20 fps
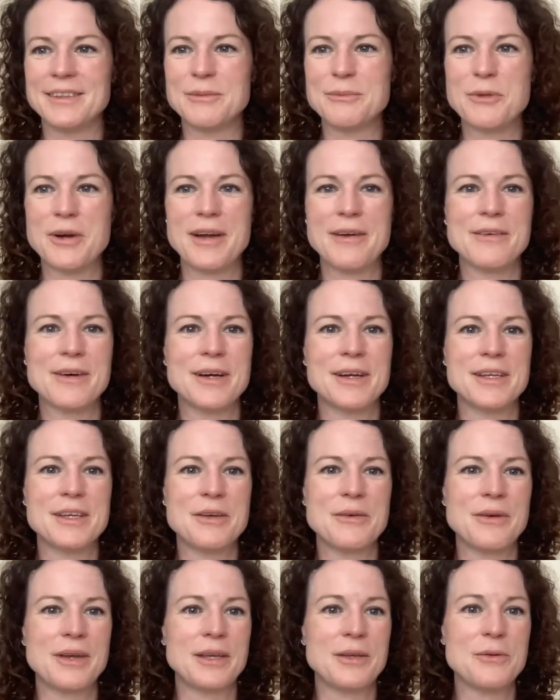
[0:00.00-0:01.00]
And where are
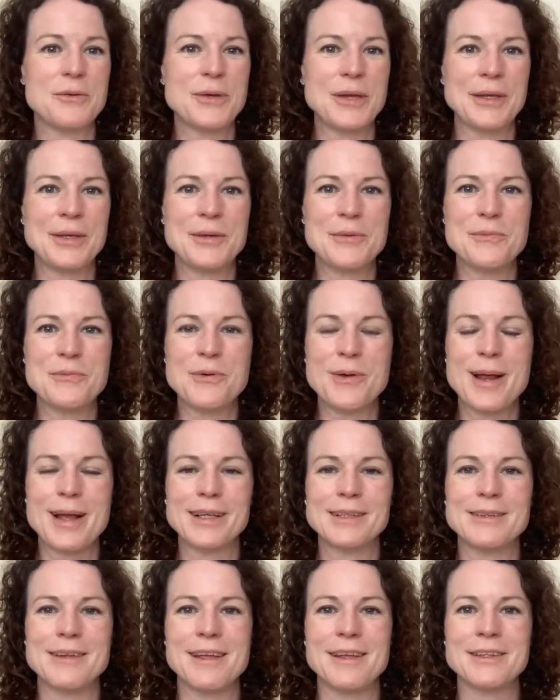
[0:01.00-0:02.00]
you? Are you
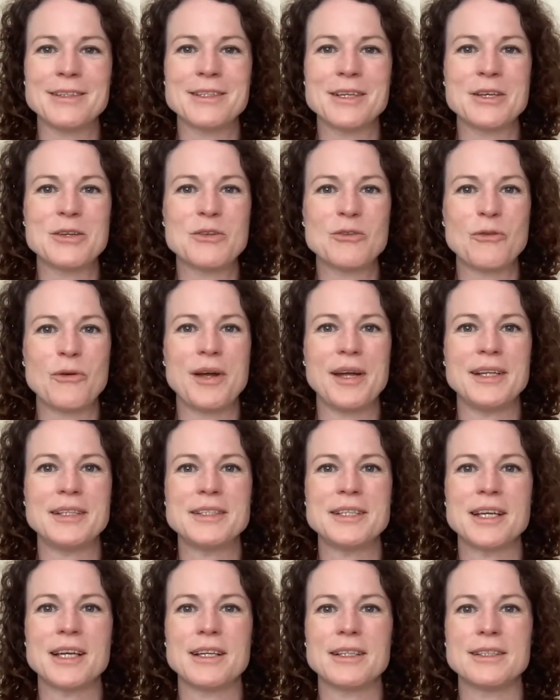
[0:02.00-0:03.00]
pregnant? Are you trying
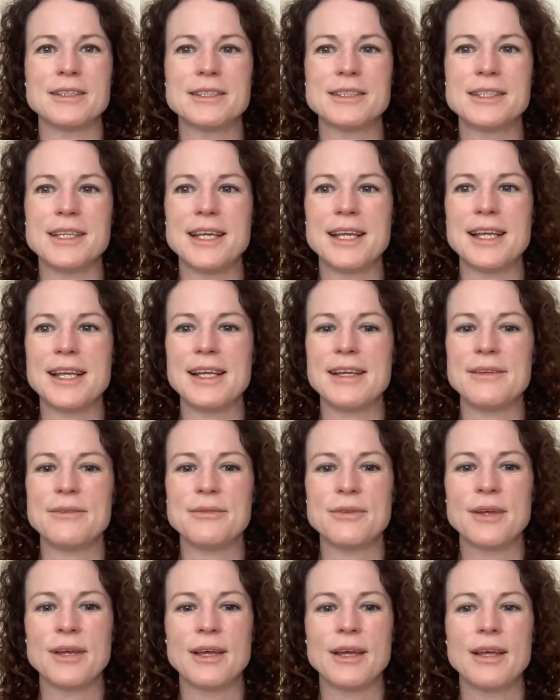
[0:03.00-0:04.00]
to
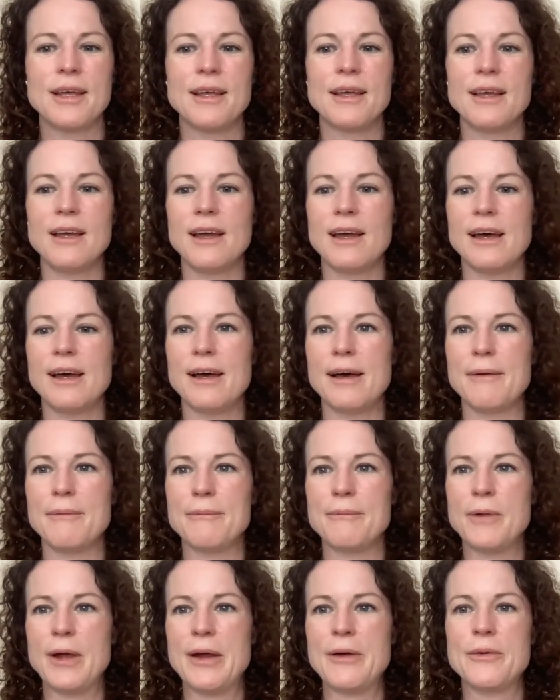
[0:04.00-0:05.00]
conceive?
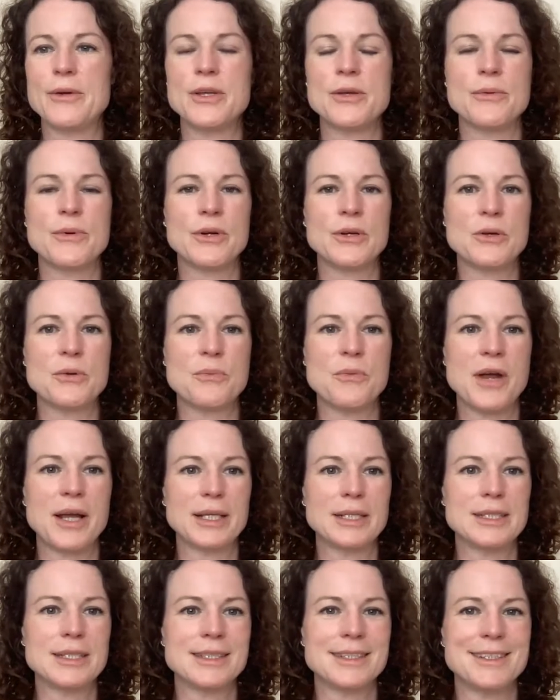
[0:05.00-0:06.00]
Where are you on your
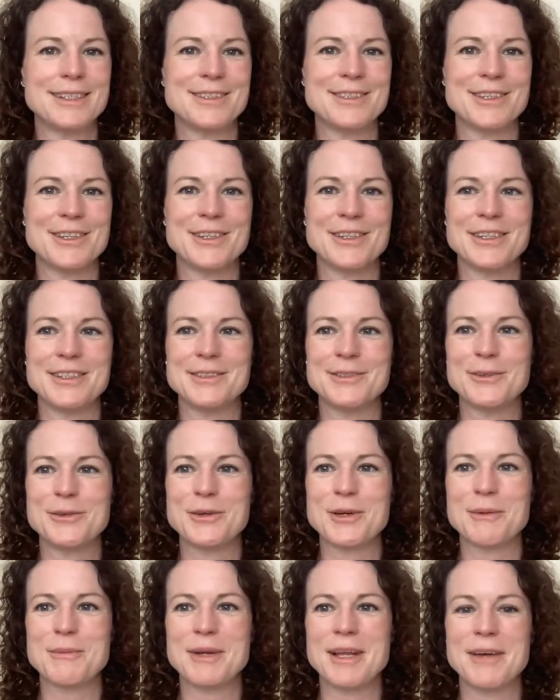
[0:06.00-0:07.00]
pregnancy journeys? Do
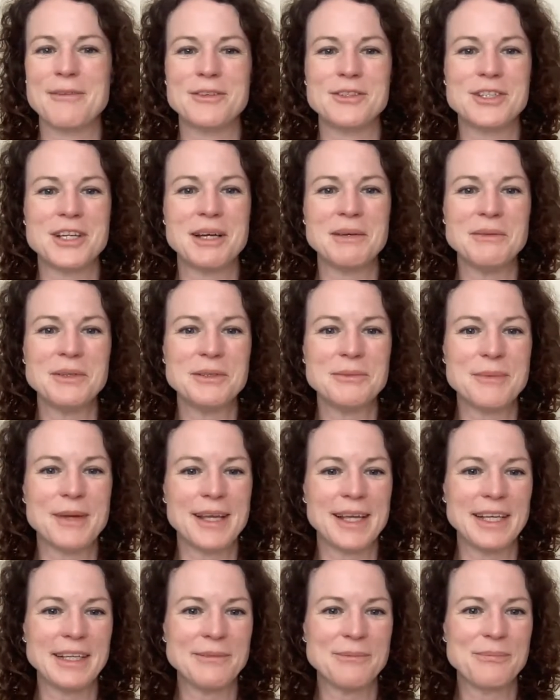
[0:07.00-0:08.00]
come and have a chat with
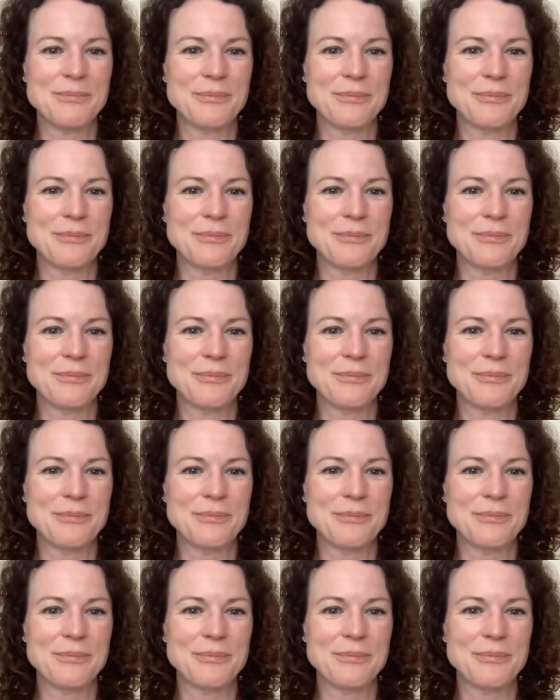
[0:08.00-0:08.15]
me.